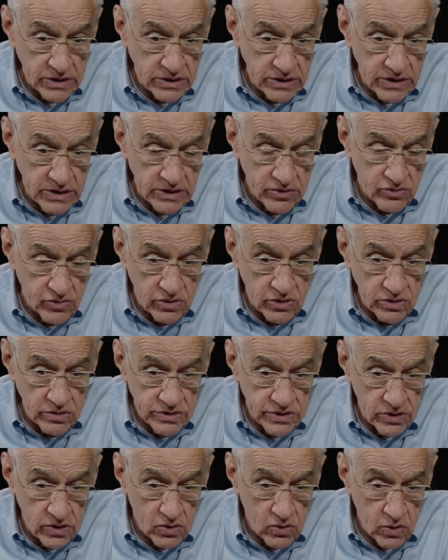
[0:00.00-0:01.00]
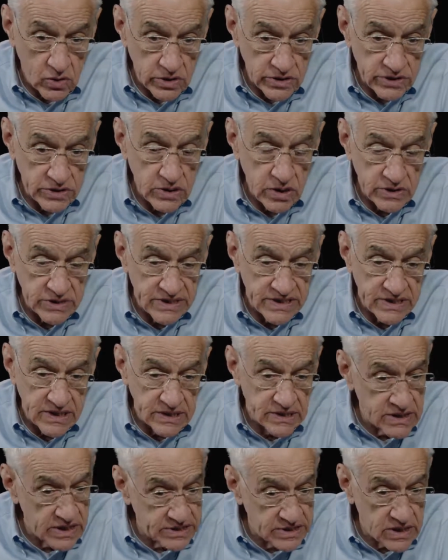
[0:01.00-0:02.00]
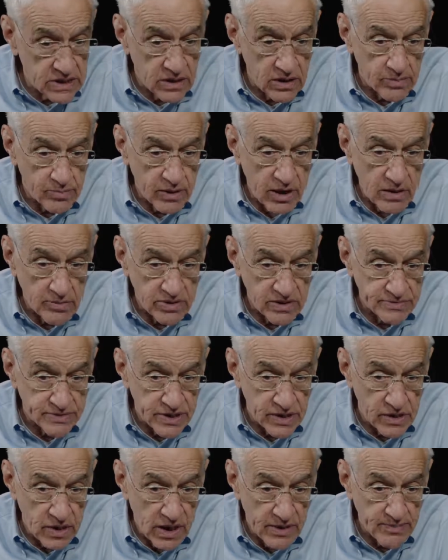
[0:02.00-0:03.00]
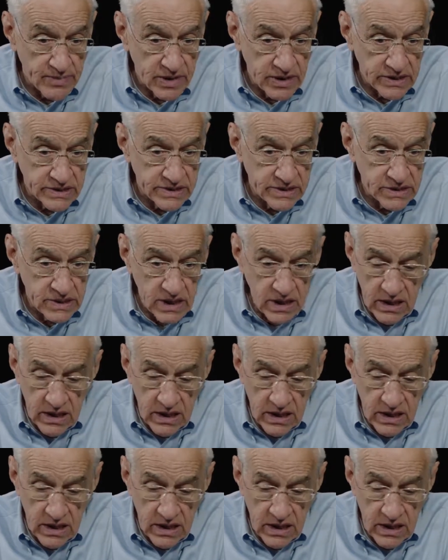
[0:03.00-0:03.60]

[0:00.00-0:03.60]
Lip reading: to introduce a course on statistical problems in optics.